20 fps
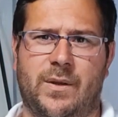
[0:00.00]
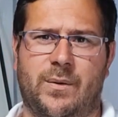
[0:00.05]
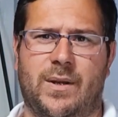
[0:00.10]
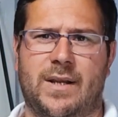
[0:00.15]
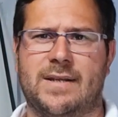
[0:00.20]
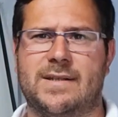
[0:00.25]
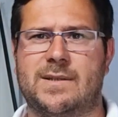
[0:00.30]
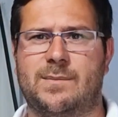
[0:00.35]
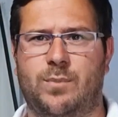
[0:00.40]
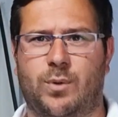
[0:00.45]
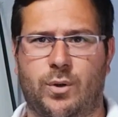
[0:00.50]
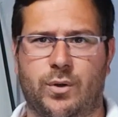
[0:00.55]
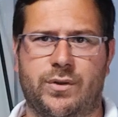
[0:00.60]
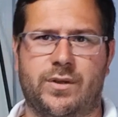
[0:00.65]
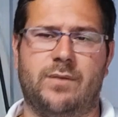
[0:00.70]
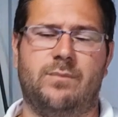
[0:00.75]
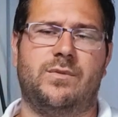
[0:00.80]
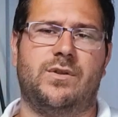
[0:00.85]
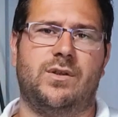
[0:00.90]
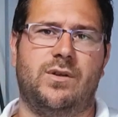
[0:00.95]
They would export
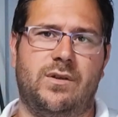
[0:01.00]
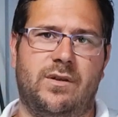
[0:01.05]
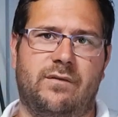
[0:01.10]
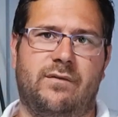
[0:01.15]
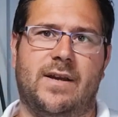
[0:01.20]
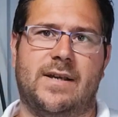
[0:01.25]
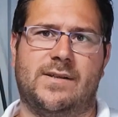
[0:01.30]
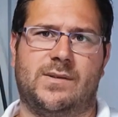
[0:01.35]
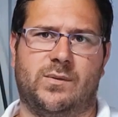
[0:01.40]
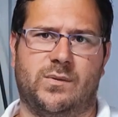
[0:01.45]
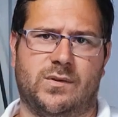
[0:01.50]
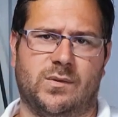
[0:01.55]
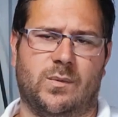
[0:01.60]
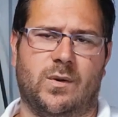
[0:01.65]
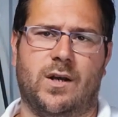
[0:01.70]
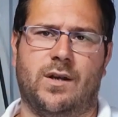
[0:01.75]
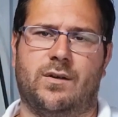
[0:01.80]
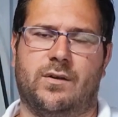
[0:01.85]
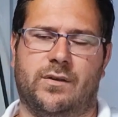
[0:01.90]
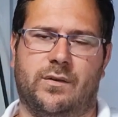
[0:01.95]
them to the vessel to
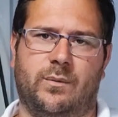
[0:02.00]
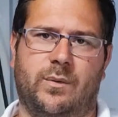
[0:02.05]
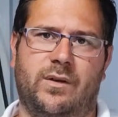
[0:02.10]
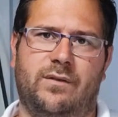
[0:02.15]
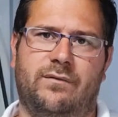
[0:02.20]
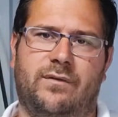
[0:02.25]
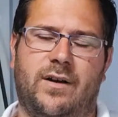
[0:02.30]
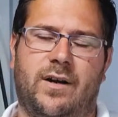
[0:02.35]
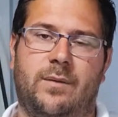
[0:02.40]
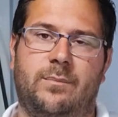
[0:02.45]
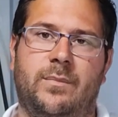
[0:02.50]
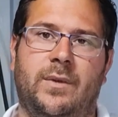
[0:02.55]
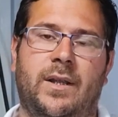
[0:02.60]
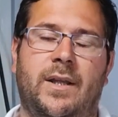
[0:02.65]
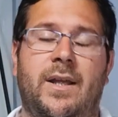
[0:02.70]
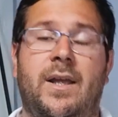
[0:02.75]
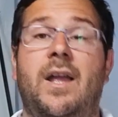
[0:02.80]
work on the wind farm,